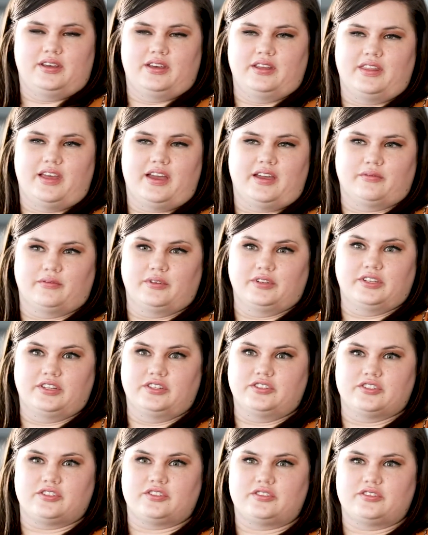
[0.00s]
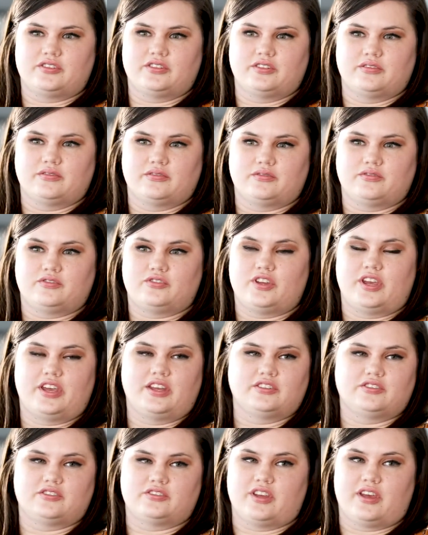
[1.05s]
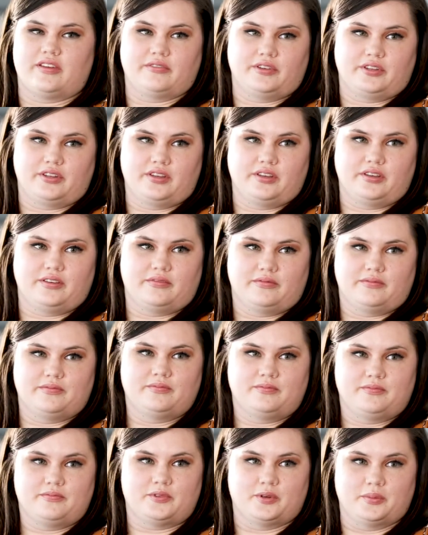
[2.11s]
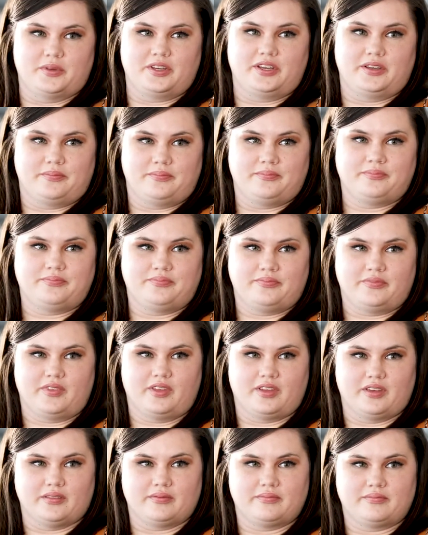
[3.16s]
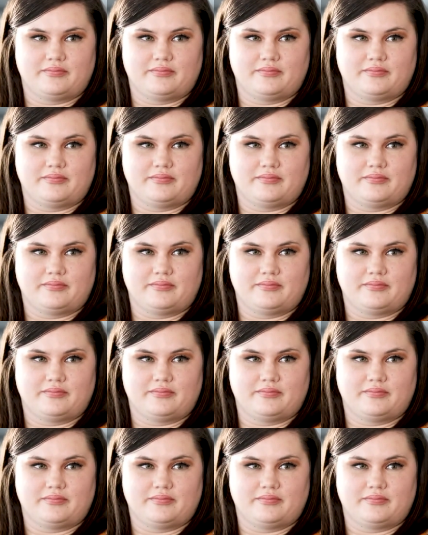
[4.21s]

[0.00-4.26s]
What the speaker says: And that really just changed everything for me. Yeah.